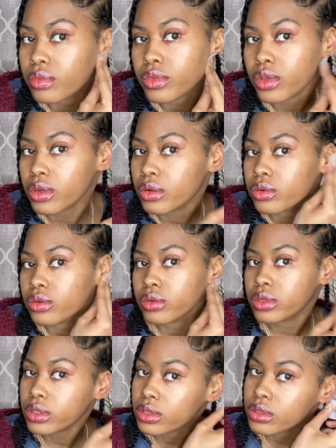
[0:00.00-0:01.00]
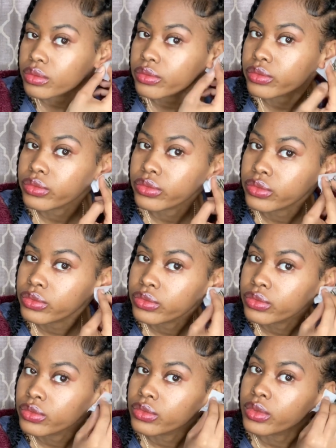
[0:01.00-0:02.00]
So just
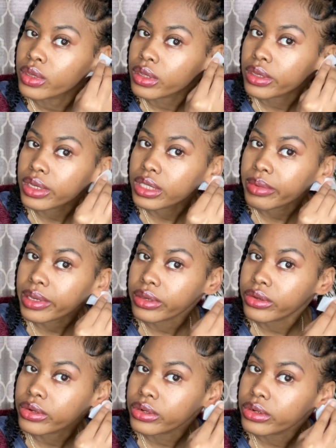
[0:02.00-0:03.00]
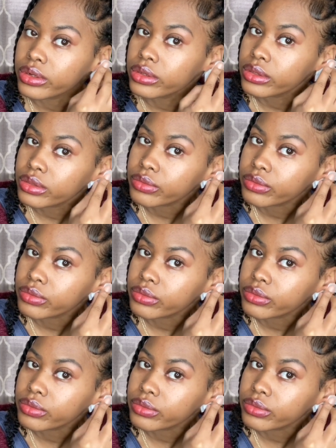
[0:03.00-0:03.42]
clean my ears.